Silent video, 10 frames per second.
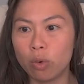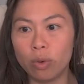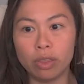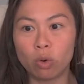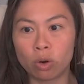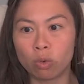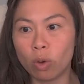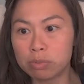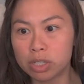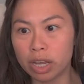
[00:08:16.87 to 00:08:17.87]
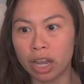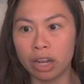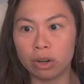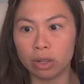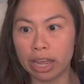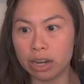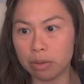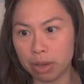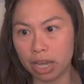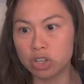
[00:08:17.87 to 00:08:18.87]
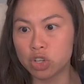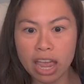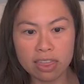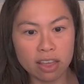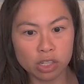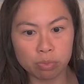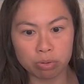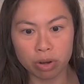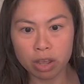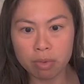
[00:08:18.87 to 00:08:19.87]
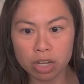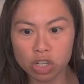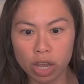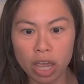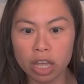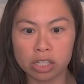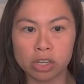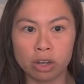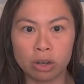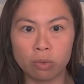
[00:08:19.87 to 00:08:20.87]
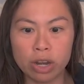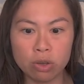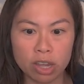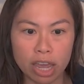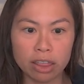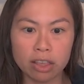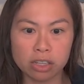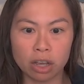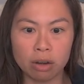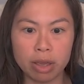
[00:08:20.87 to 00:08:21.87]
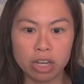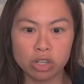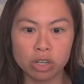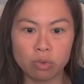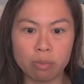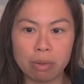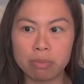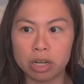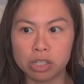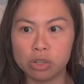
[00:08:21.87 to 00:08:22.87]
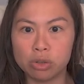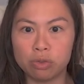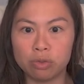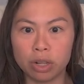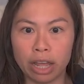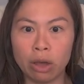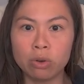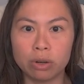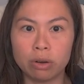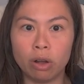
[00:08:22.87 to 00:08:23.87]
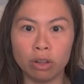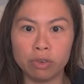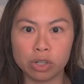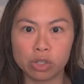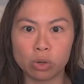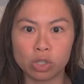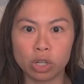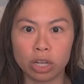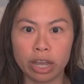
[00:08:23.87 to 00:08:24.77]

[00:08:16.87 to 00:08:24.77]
with your website or landing page. And that's pretty much it. So when you get this automation, remember to fill out all of your social